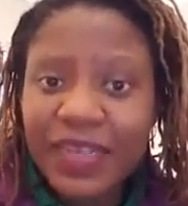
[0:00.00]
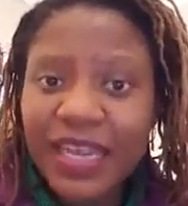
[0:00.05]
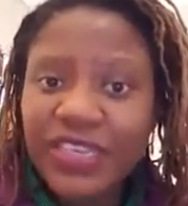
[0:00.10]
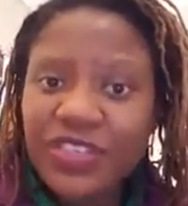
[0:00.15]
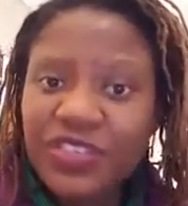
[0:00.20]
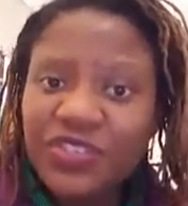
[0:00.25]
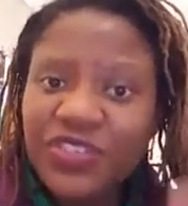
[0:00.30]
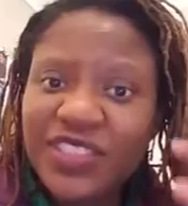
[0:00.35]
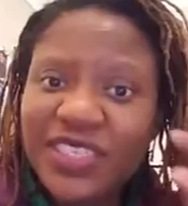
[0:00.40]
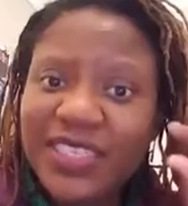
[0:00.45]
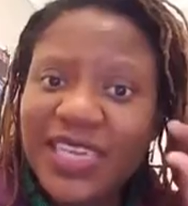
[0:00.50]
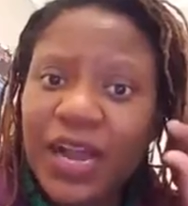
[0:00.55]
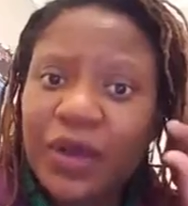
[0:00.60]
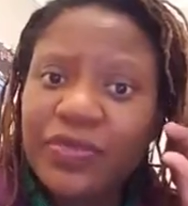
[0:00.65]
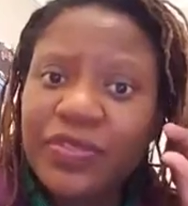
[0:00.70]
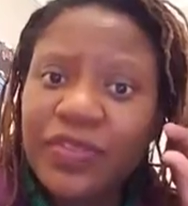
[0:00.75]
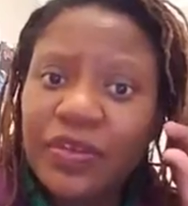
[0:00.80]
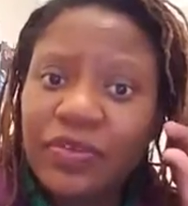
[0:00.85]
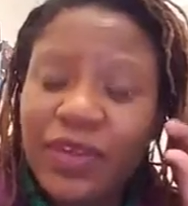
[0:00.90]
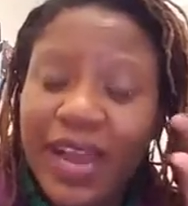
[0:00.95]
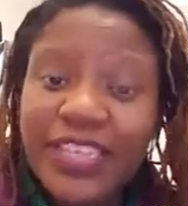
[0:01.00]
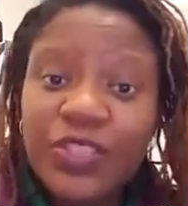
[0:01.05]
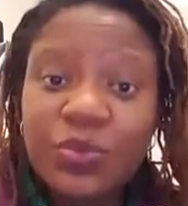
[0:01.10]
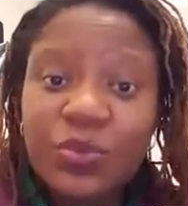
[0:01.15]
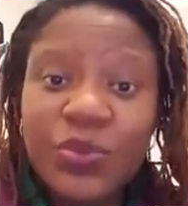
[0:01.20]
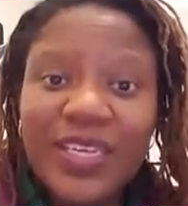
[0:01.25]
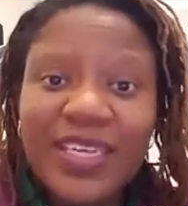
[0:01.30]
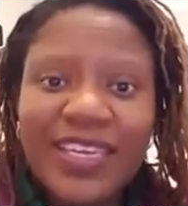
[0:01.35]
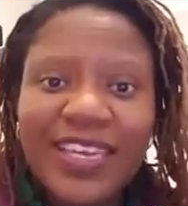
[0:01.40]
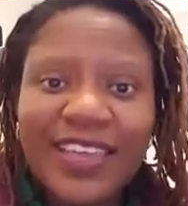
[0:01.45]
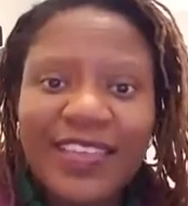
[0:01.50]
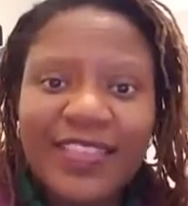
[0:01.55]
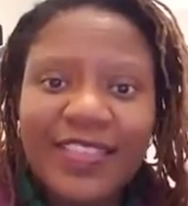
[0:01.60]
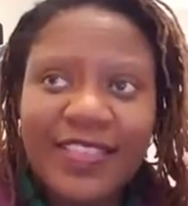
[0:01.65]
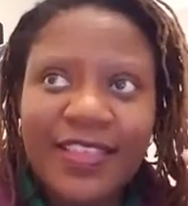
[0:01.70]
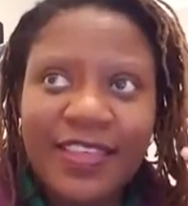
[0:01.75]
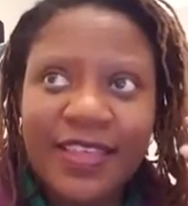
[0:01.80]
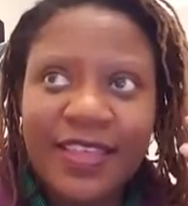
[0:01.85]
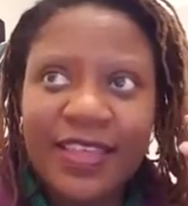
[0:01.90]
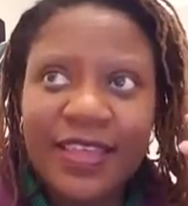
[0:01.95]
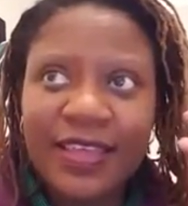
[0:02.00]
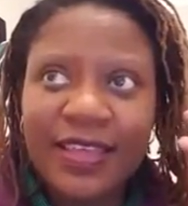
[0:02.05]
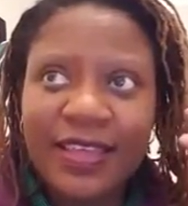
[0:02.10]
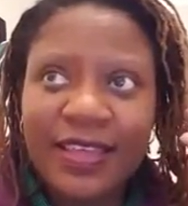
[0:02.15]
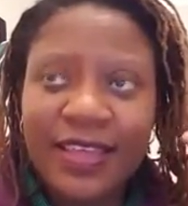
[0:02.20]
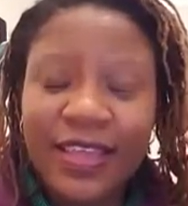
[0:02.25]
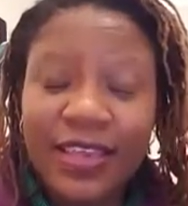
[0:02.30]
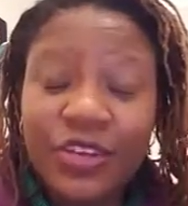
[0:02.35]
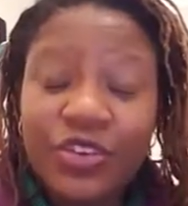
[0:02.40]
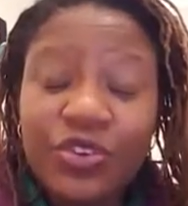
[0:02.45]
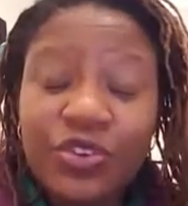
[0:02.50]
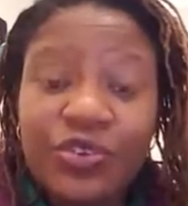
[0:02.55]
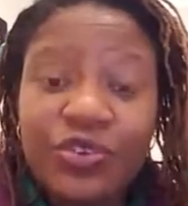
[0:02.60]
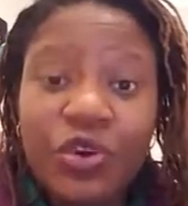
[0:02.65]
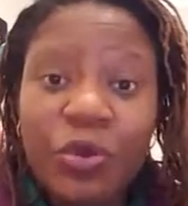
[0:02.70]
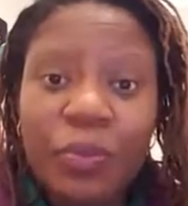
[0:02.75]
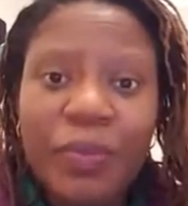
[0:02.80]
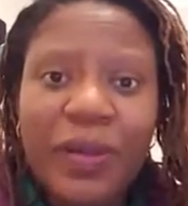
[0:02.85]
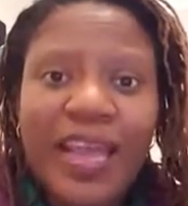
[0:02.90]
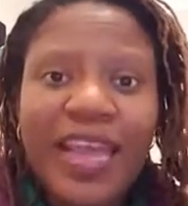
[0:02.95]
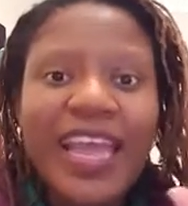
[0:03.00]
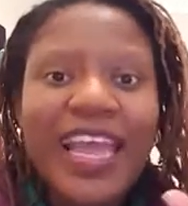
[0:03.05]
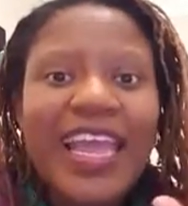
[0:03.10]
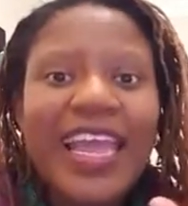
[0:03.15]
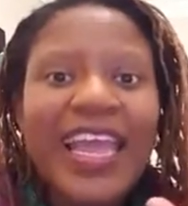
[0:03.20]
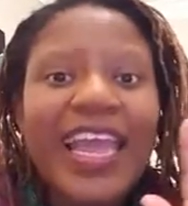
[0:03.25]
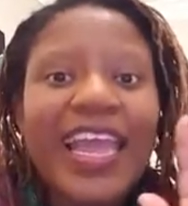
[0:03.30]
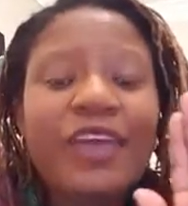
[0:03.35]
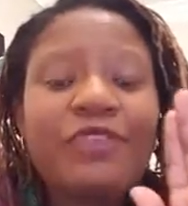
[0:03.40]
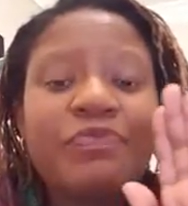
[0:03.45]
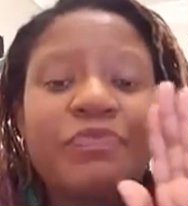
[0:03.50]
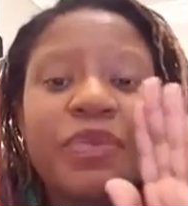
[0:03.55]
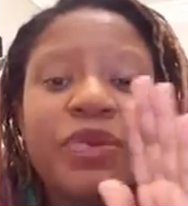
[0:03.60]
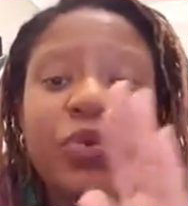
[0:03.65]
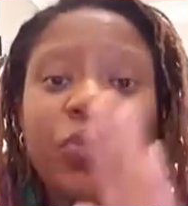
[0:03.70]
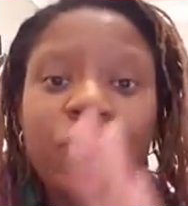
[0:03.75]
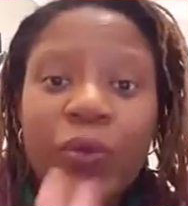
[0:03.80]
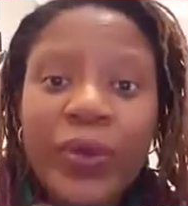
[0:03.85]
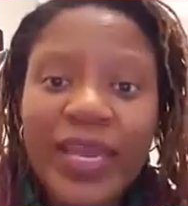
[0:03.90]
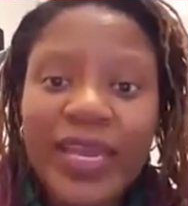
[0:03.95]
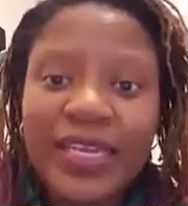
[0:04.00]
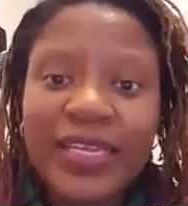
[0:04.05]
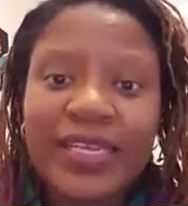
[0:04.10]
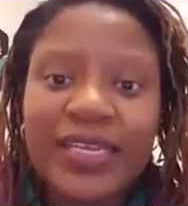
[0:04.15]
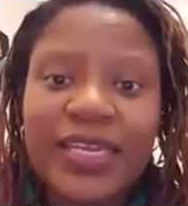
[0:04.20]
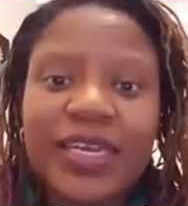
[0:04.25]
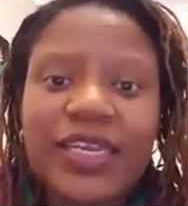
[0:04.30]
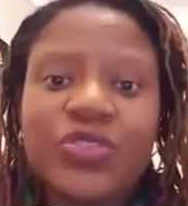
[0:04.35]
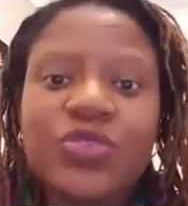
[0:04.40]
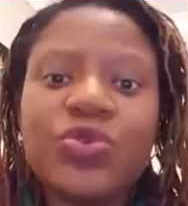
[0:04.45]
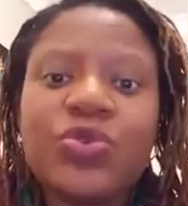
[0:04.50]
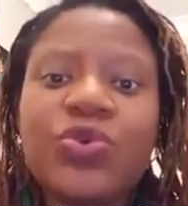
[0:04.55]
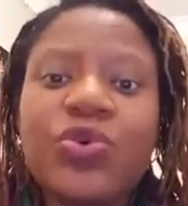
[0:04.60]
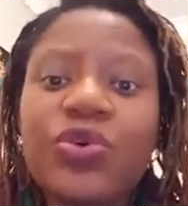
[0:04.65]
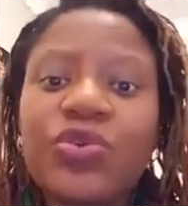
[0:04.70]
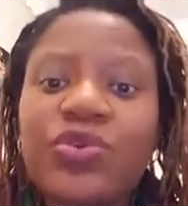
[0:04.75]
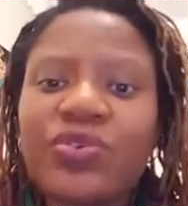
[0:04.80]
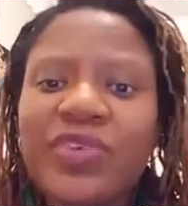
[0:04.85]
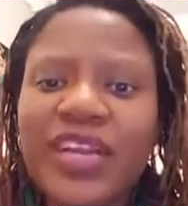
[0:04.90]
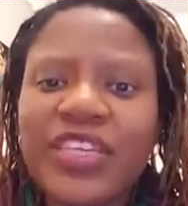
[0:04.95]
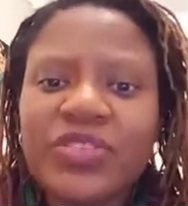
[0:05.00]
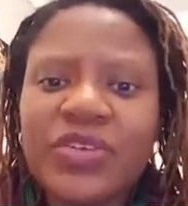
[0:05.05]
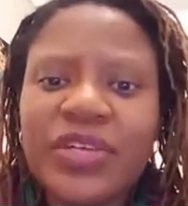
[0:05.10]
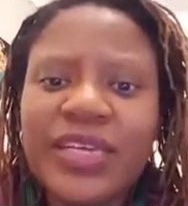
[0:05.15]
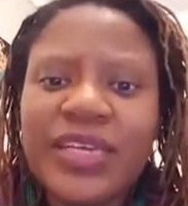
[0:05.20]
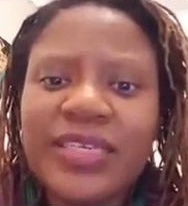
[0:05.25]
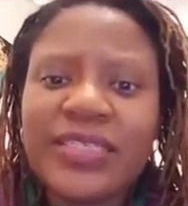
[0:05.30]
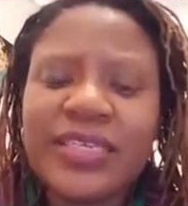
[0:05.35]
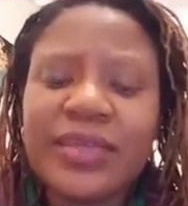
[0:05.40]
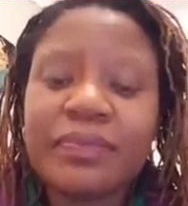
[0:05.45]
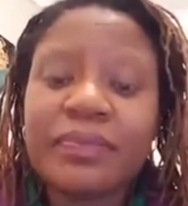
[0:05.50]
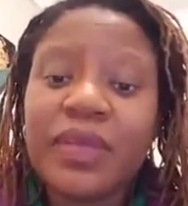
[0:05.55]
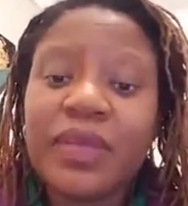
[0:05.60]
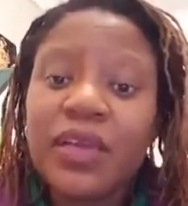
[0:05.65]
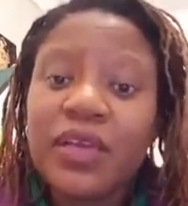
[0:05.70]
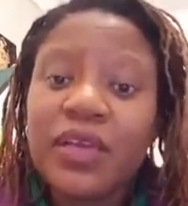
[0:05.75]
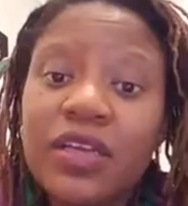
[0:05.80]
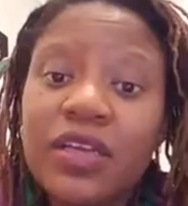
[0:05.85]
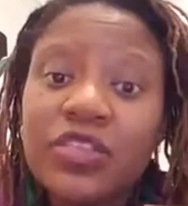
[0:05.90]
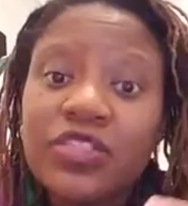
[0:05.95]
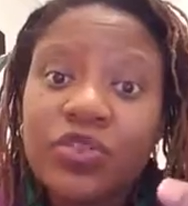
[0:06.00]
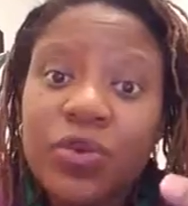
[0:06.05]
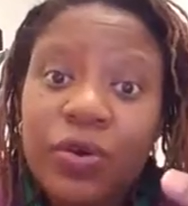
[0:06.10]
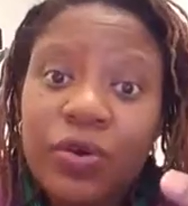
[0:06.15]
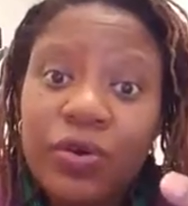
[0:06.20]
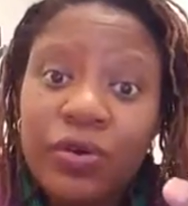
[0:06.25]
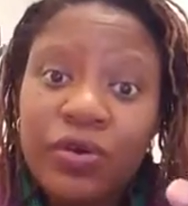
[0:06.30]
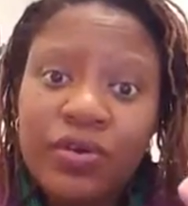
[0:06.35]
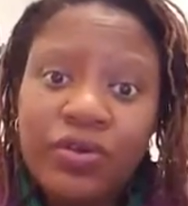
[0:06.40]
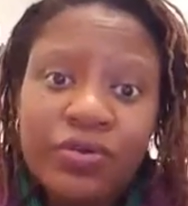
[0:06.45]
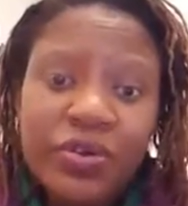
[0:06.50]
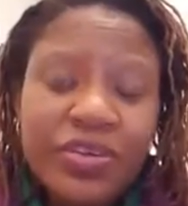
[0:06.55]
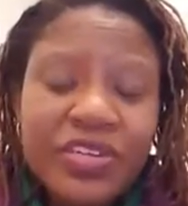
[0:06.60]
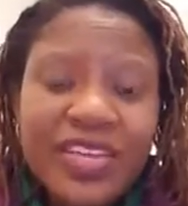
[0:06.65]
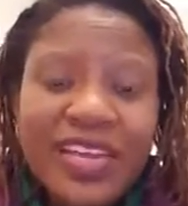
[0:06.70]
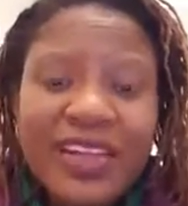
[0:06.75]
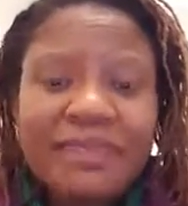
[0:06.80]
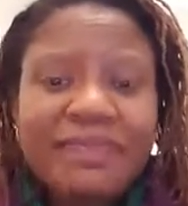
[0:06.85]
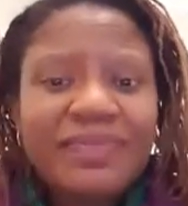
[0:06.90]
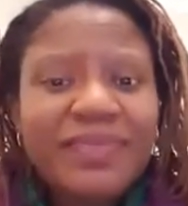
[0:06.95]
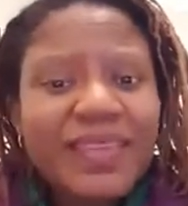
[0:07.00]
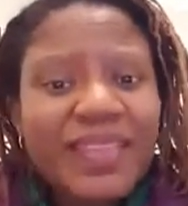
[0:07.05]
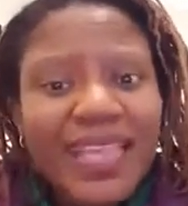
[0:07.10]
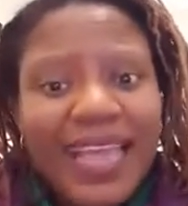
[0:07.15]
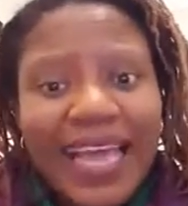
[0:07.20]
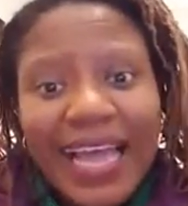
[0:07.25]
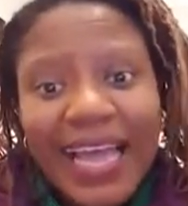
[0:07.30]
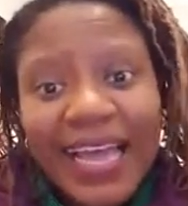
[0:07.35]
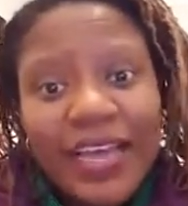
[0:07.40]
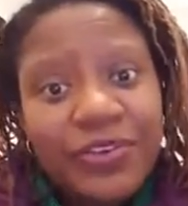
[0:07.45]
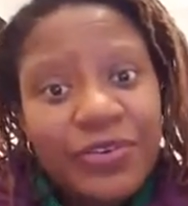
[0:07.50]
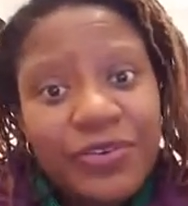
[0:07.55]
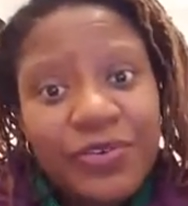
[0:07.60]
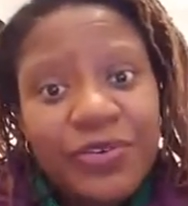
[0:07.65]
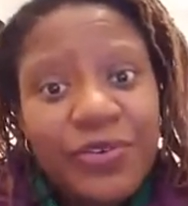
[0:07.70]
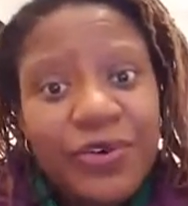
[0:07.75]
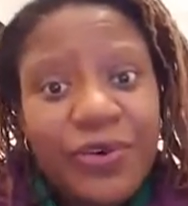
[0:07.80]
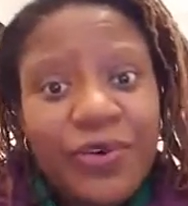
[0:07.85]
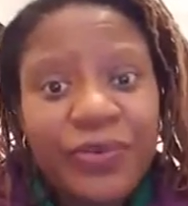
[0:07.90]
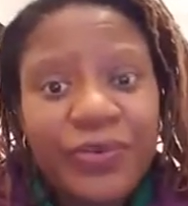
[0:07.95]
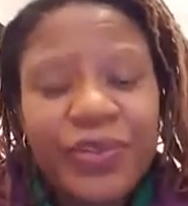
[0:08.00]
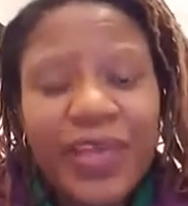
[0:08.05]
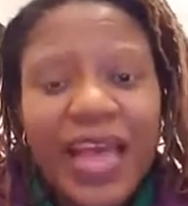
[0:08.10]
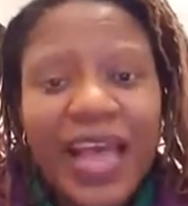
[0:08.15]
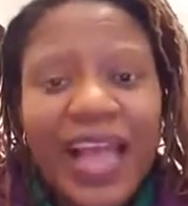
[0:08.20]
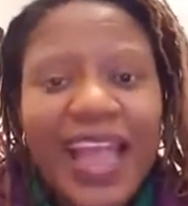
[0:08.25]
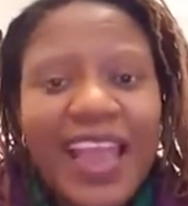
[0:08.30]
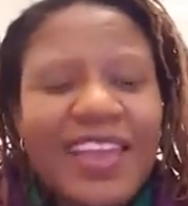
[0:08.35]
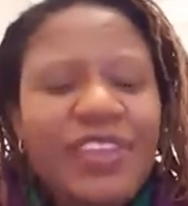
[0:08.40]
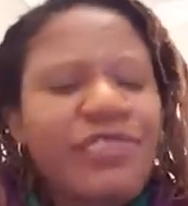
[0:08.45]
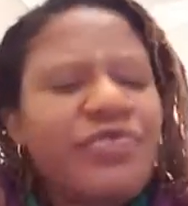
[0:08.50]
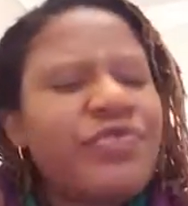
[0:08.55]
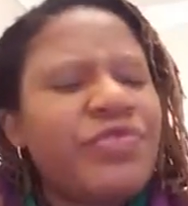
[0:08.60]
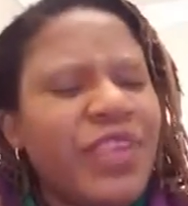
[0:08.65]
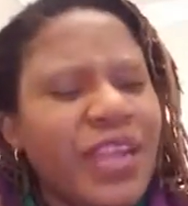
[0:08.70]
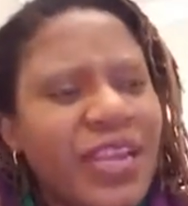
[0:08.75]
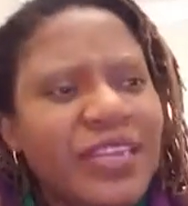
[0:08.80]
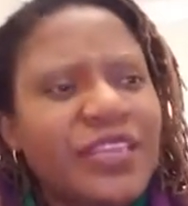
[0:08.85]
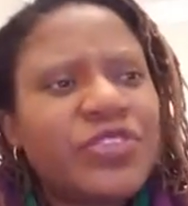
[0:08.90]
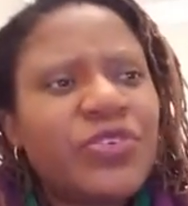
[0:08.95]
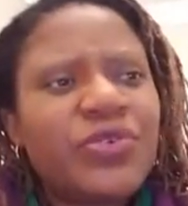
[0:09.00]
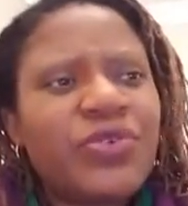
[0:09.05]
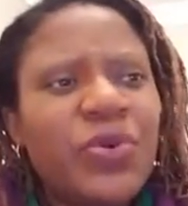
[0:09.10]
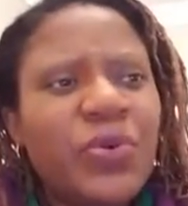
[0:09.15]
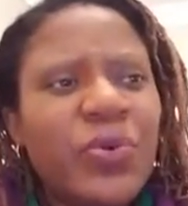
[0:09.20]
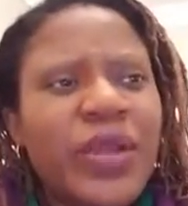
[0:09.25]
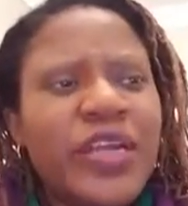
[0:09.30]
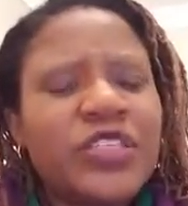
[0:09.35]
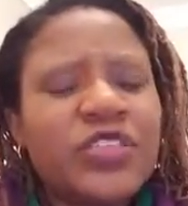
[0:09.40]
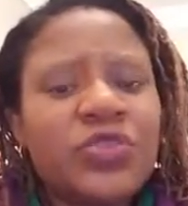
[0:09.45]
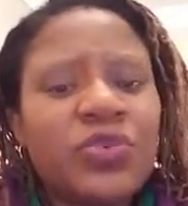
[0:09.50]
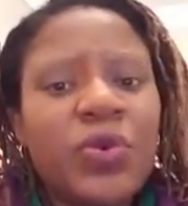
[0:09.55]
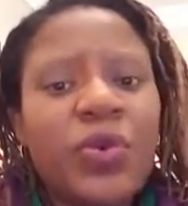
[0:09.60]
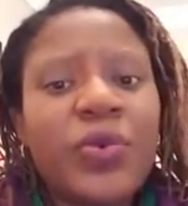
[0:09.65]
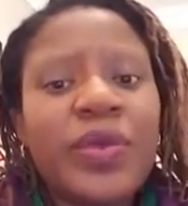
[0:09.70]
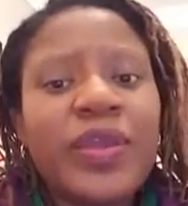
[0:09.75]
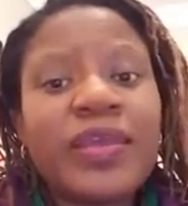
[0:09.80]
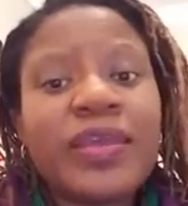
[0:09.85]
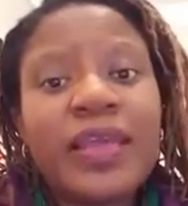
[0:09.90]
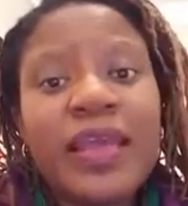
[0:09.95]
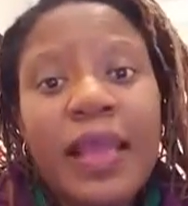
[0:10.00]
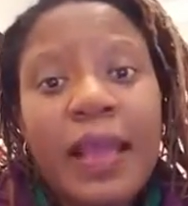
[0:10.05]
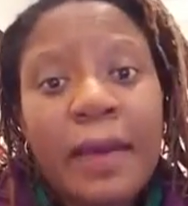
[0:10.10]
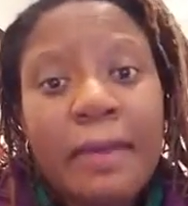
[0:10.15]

And you've seen how the right wing in Europe have been quick to congratulate him. So, Rhoda, I don't know. I really don't know where it's going.